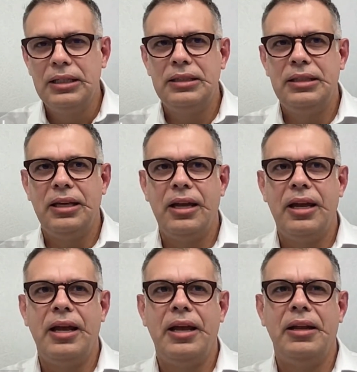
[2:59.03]

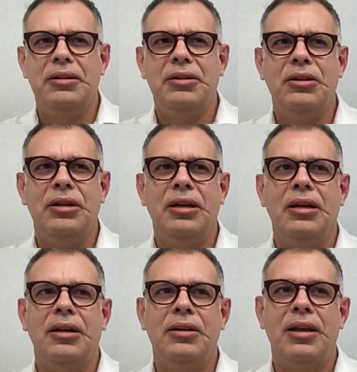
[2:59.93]
Then
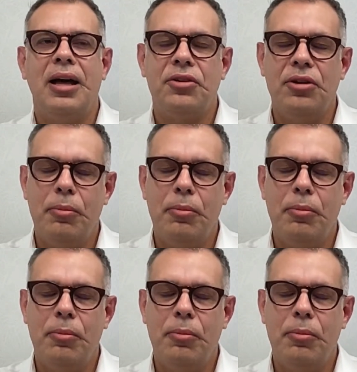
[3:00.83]
Latin